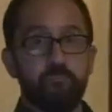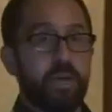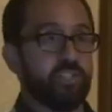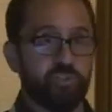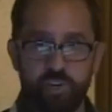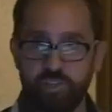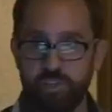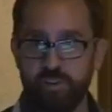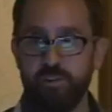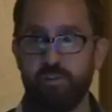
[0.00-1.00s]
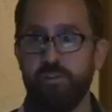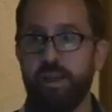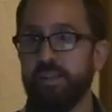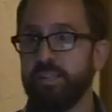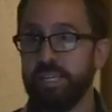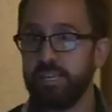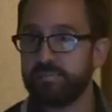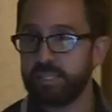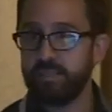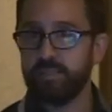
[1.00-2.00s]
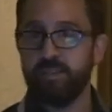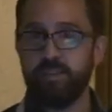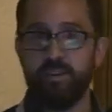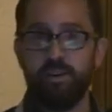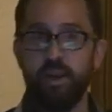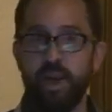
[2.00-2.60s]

menstruation and Eve teasing